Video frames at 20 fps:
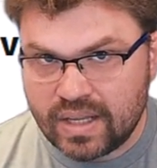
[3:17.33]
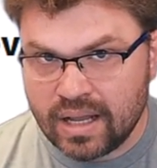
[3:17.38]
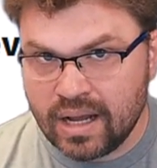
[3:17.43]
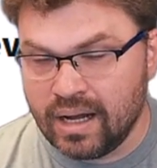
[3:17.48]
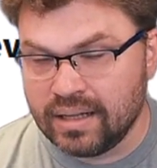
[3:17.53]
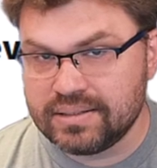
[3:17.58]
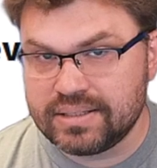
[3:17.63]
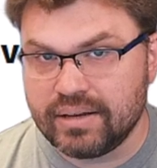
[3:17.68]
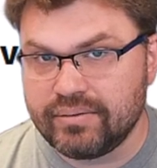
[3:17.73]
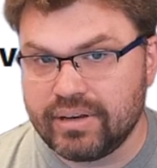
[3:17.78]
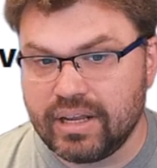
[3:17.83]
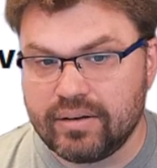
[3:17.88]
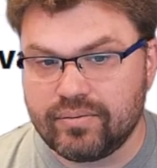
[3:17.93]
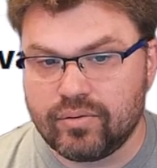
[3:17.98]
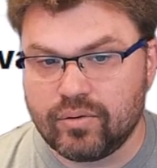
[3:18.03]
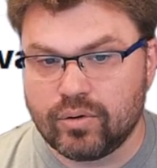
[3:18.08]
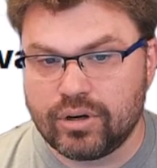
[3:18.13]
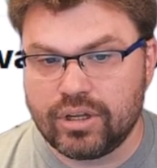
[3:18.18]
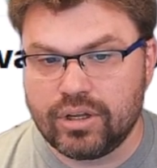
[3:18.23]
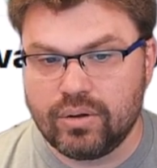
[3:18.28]
on seventy-eight
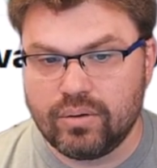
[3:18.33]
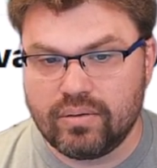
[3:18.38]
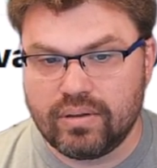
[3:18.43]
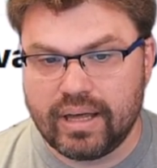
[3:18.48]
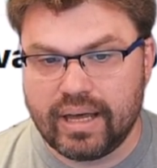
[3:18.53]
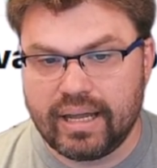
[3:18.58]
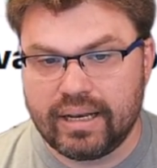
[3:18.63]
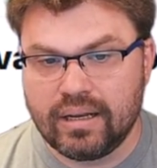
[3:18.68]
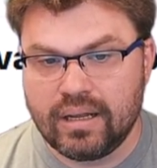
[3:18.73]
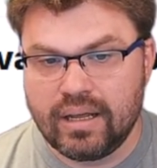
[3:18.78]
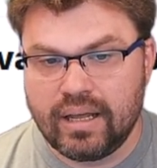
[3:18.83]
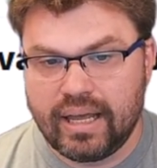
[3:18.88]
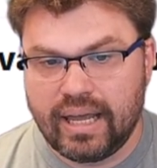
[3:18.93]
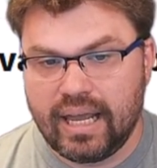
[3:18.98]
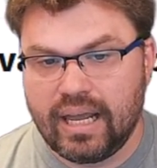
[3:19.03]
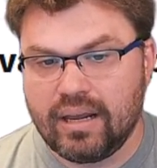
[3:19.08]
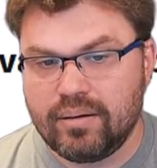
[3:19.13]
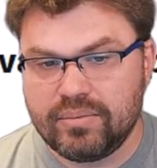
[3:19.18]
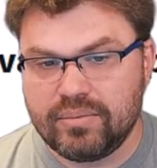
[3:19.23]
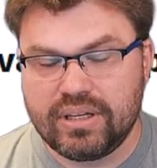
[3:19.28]
forty U that
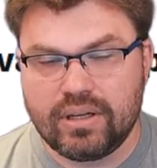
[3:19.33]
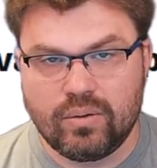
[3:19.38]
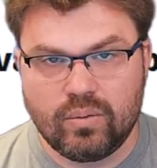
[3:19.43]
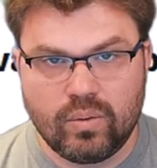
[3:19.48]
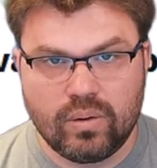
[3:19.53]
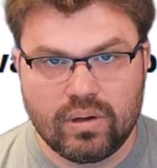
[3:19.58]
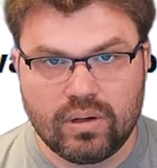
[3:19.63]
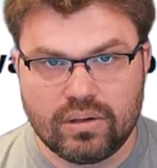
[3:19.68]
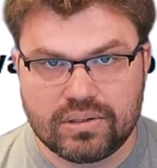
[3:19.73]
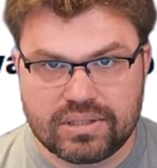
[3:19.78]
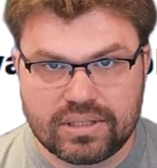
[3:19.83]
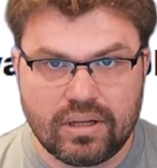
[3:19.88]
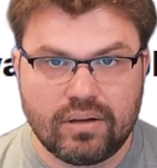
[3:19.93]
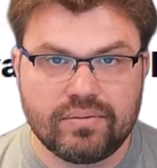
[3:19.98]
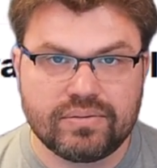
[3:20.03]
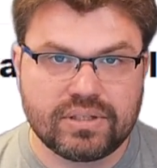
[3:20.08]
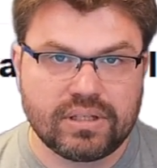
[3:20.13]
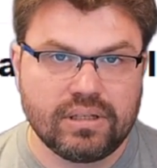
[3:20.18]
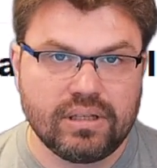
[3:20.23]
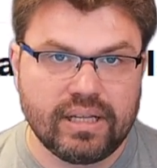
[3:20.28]
A M D will
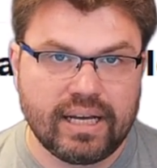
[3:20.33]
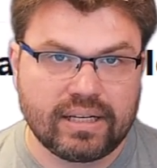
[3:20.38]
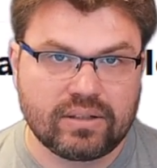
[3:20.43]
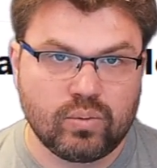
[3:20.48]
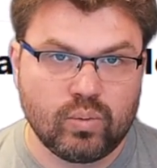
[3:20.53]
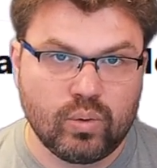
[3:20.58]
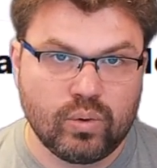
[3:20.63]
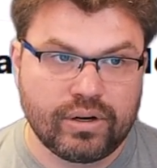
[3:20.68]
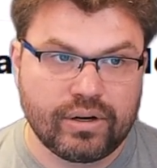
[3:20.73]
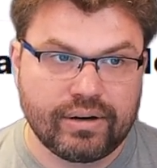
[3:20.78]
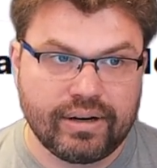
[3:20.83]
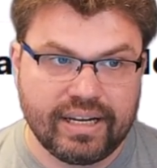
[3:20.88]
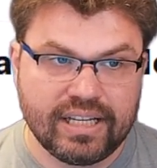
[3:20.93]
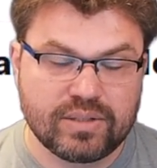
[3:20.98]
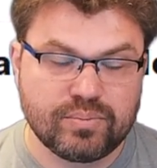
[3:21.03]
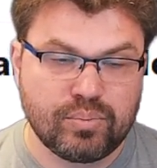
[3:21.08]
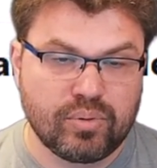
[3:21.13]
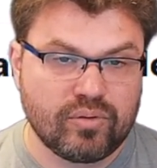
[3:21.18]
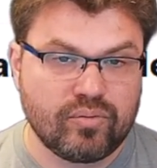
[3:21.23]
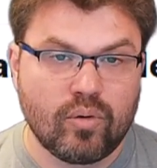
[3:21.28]
self-select where its
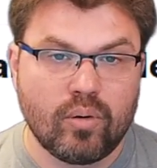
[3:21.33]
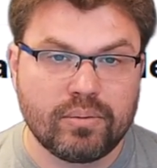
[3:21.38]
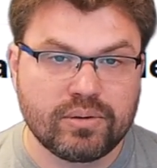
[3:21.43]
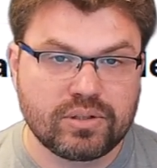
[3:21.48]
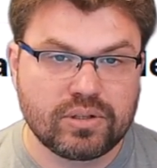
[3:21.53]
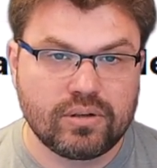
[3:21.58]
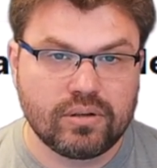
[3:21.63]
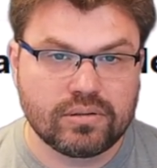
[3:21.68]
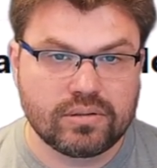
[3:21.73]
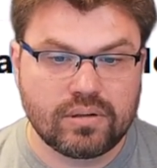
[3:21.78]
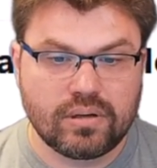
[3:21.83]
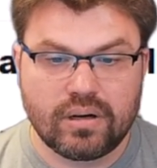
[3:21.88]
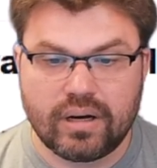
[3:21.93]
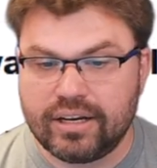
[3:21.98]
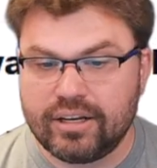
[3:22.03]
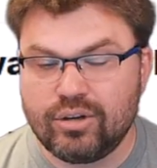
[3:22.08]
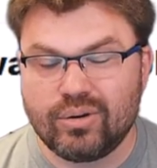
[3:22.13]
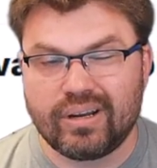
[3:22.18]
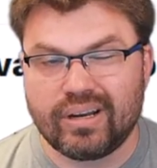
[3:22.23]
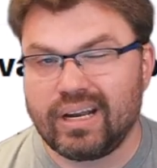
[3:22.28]
performance cores are,
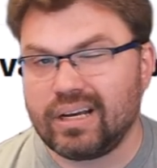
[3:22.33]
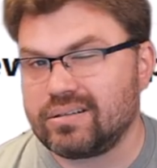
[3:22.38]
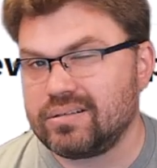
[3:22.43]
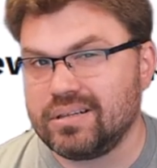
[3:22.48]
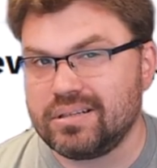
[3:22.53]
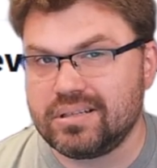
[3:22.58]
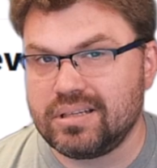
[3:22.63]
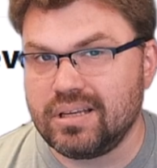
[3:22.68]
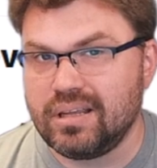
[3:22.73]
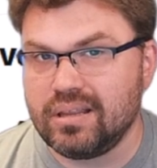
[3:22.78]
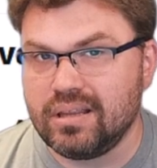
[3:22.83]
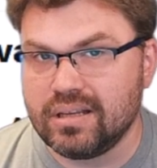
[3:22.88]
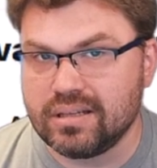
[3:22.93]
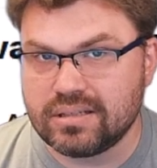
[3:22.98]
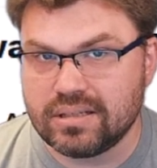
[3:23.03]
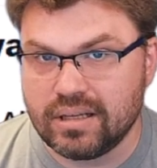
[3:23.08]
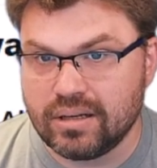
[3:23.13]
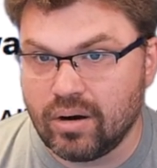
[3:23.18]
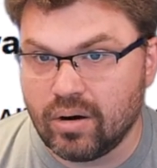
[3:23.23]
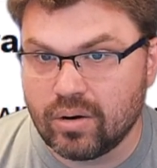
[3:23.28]
and you can actually see
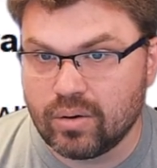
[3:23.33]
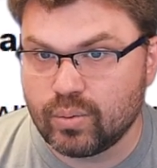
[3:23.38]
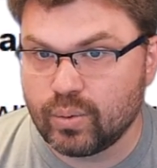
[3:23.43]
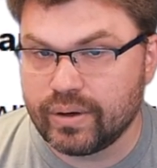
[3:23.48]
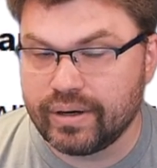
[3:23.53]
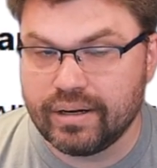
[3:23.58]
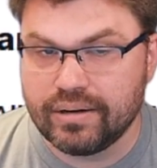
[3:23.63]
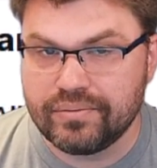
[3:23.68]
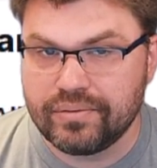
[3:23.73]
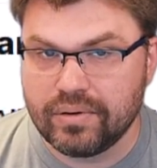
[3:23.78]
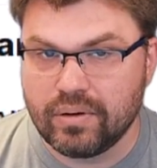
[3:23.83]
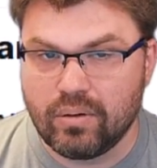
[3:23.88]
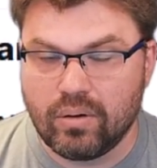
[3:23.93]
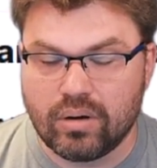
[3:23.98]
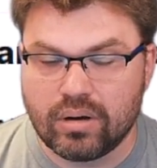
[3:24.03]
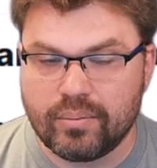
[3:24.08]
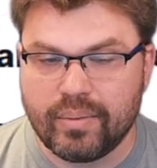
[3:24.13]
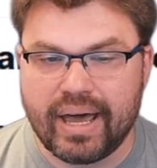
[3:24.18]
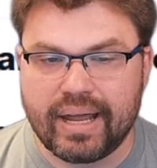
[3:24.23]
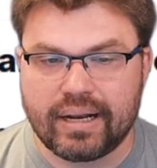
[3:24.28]
this in hardware info
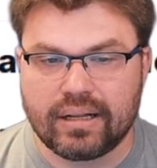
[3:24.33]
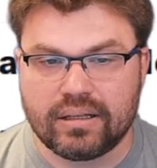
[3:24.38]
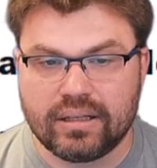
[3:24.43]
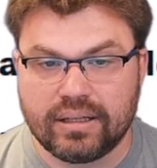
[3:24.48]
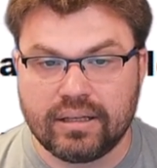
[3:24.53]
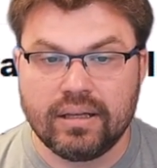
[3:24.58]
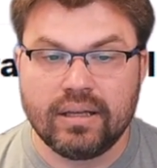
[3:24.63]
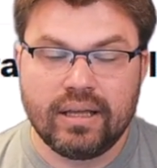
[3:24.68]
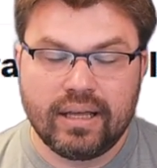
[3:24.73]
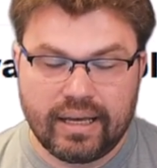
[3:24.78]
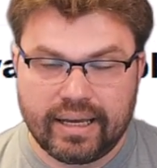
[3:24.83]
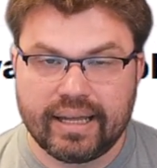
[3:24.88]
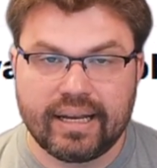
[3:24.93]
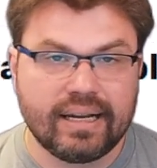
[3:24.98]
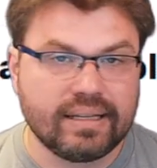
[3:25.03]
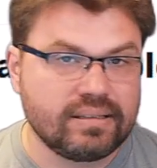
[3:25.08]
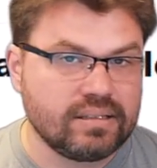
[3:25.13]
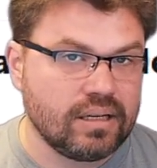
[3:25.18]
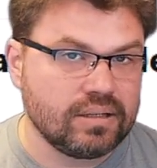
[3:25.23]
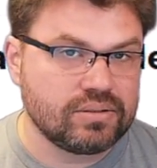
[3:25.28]
automatically. Again,
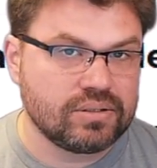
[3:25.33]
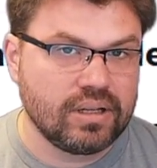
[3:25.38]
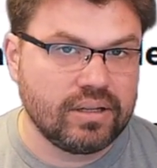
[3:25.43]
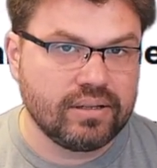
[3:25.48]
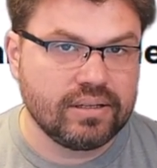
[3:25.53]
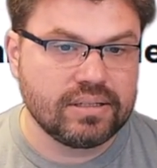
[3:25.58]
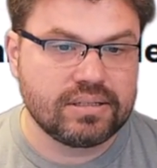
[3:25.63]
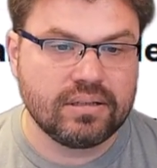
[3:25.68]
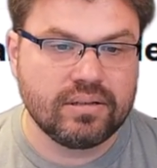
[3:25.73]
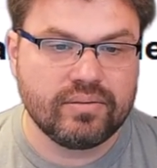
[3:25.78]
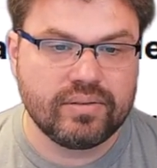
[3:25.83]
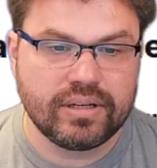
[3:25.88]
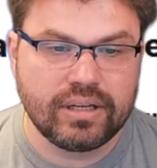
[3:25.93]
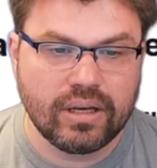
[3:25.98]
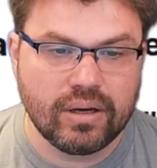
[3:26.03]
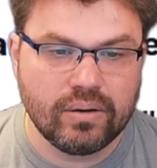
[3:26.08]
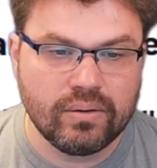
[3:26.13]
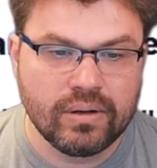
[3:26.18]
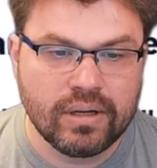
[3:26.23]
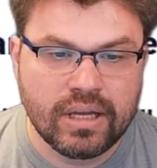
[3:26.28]
I touched on this in the
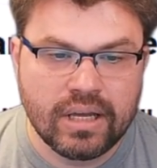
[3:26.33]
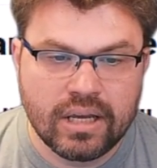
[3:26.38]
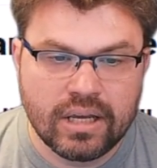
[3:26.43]
video.